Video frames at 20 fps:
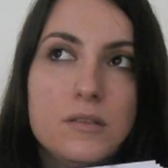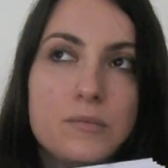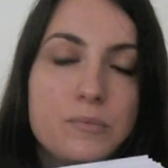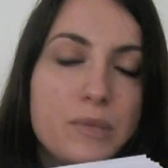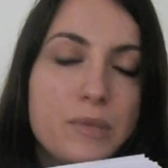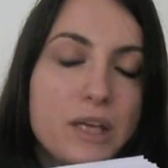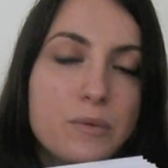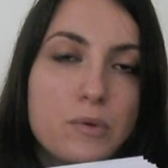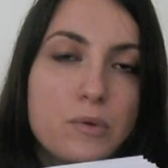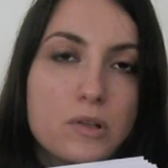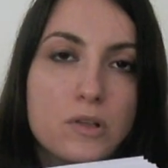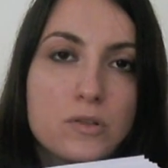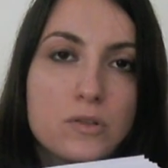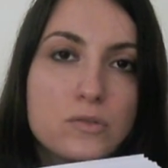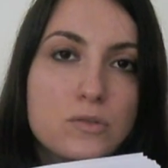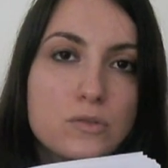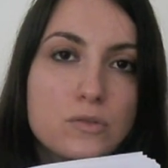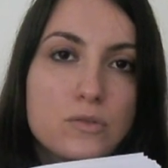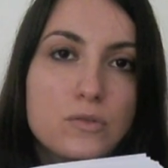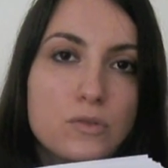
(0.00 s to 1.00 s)
be able
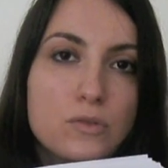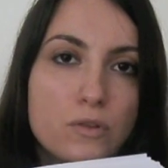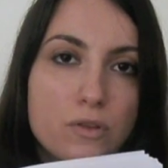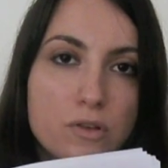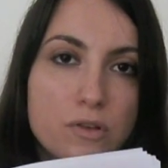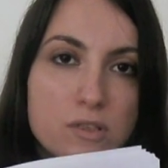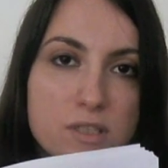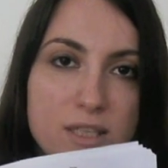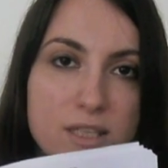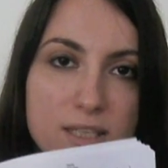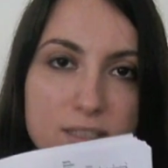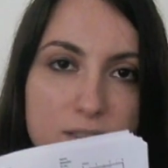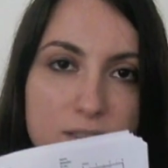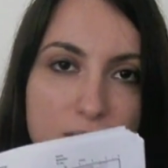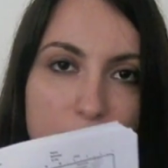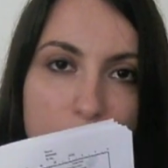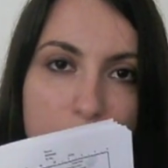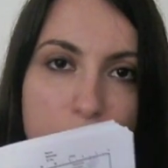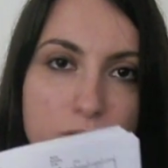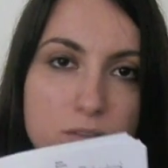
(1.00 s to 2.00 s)
not to do those things
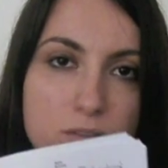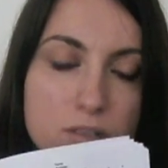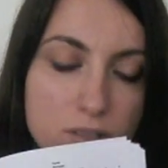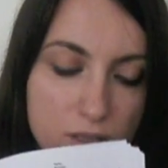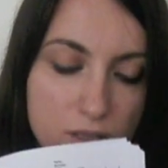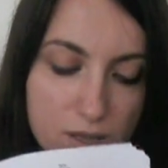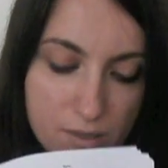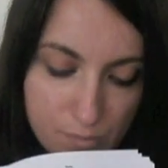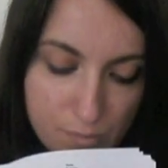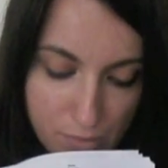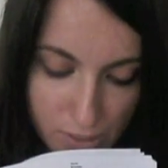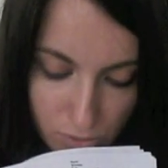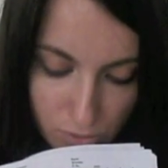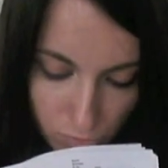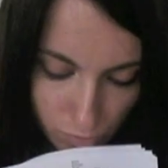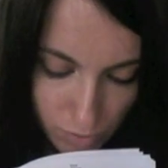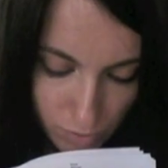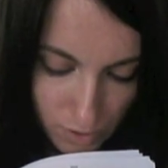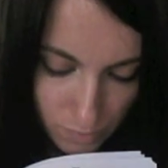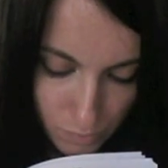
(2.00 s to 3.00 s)
that are on the line,
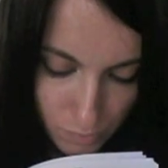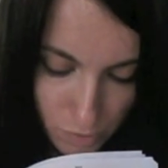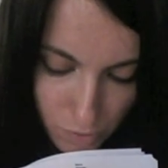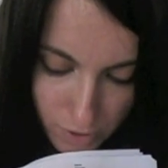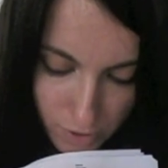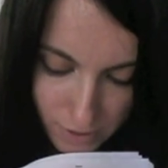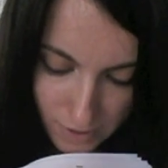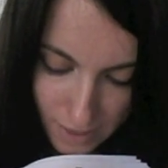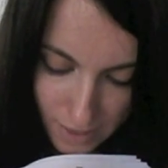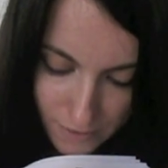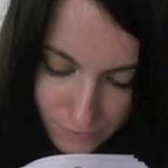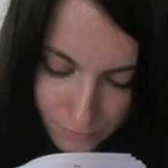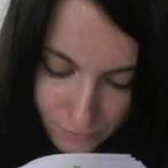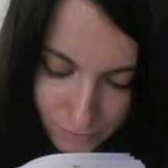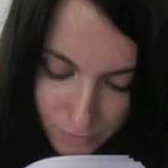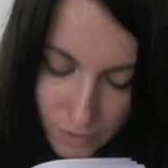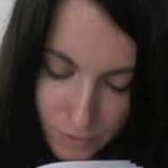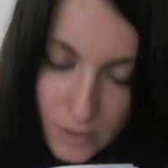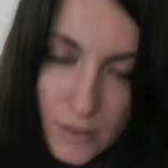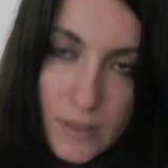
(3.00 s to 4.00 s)
but you keep going left
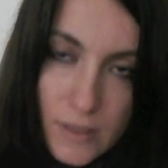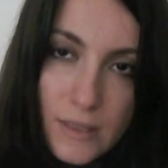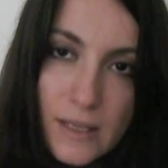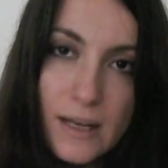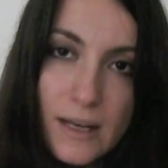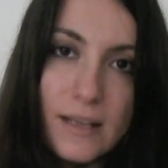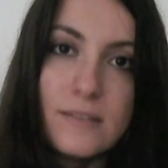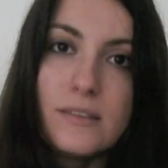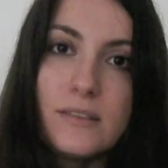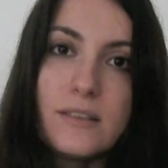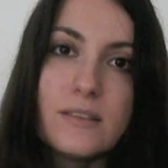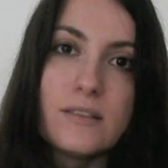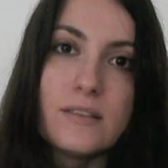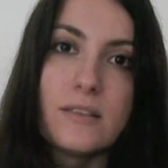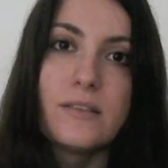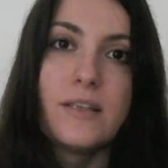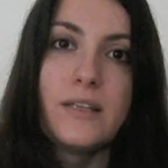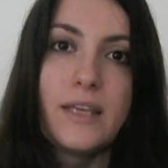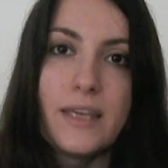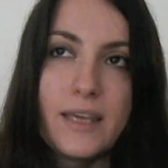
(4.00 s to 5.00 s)

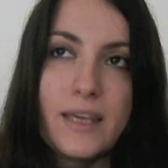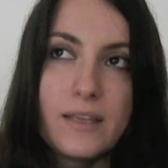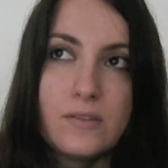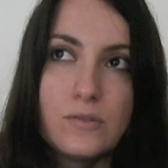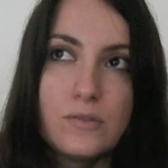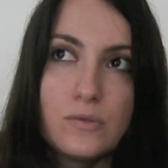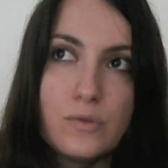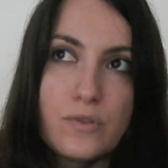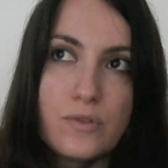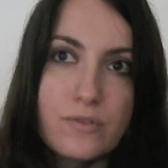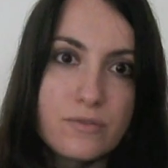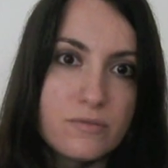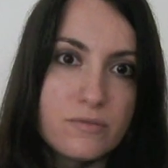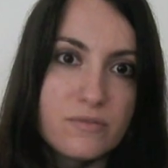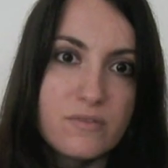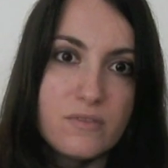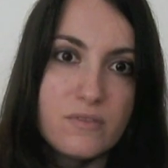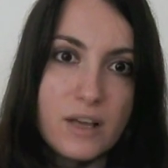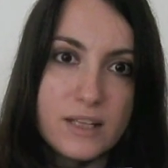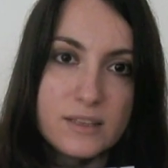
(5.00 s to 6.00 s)
until they can do
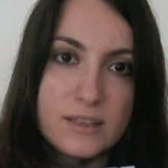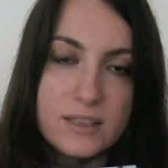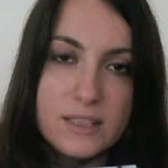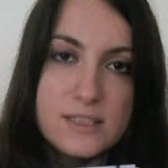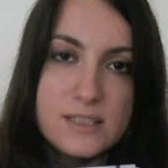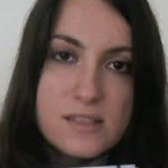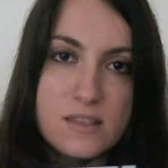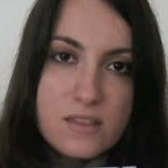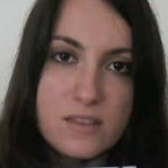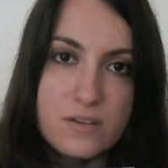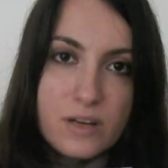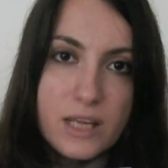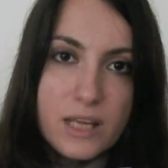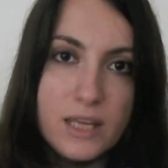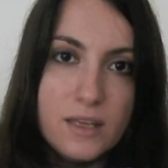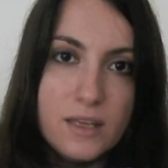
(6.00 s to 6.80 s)
at least 3